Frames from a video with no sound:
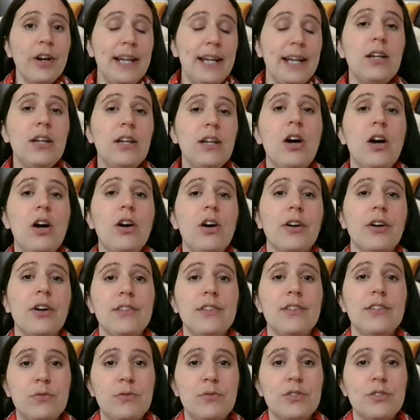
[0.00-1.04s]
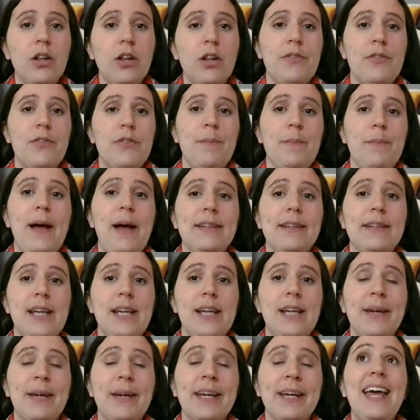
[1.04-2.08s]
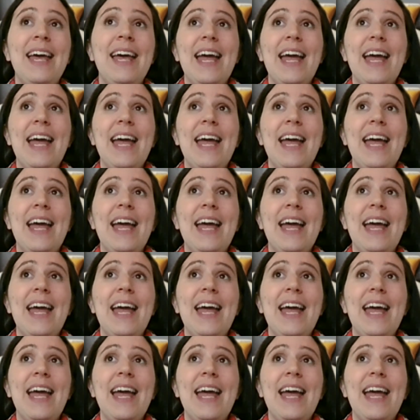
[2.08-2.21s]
any longer as a result of the pandemic.